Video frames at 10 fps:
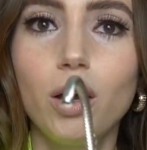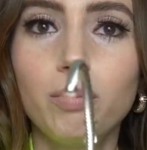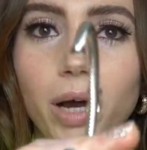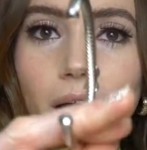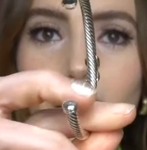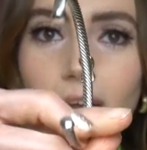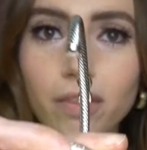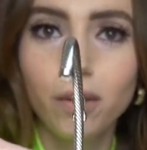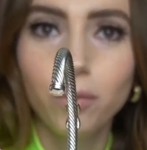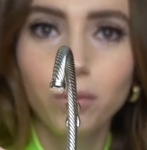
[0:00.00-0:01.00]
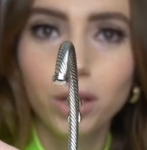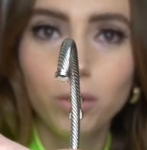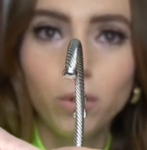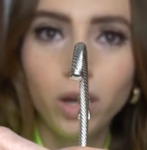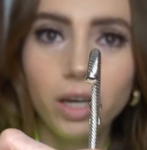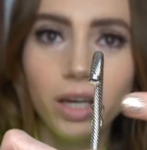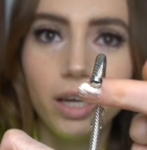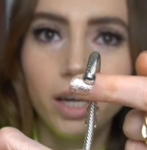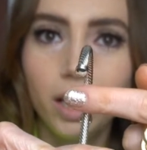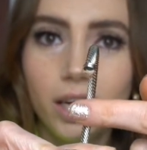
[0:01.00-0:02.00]
but the real one,
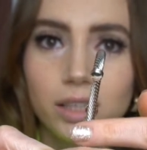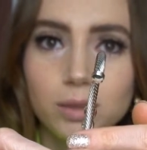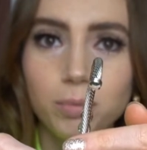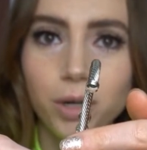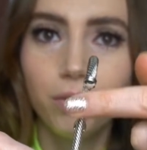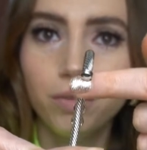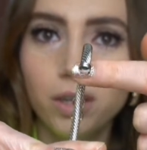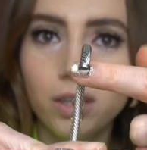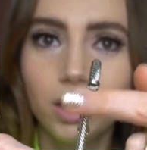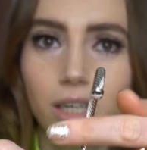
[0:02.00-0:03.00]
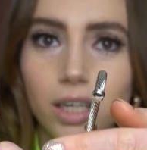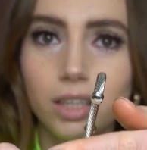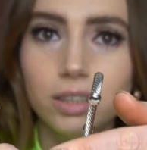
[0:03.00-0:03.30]
it is perfectly